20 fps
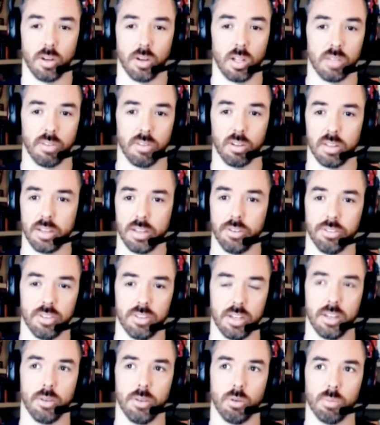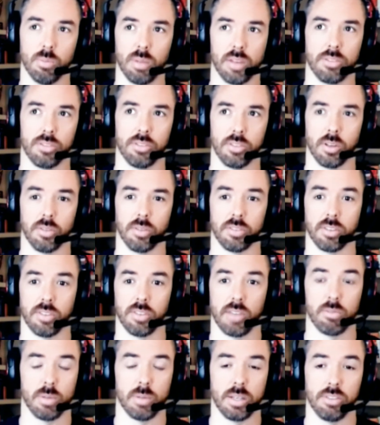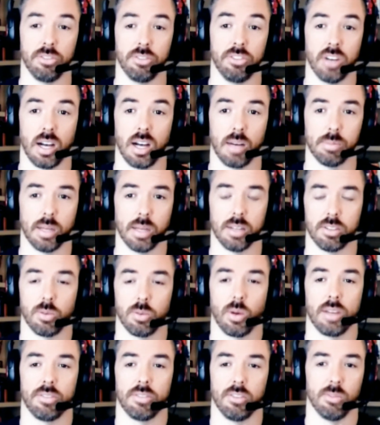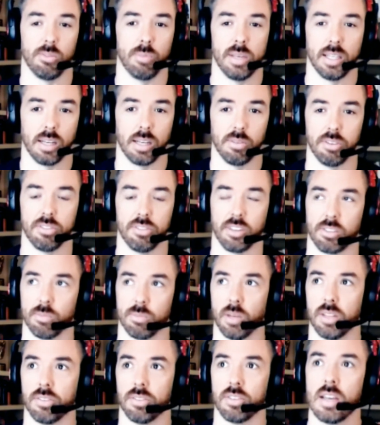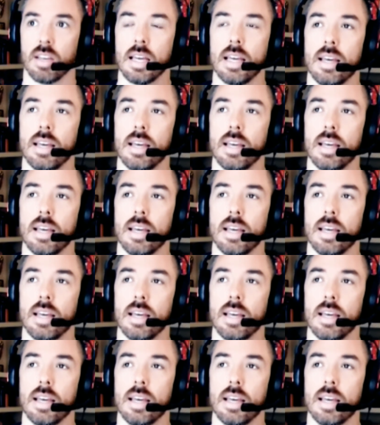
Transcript: And all of our leaders needed to replace ourselves, because everybody's job got twice as big every 6 months.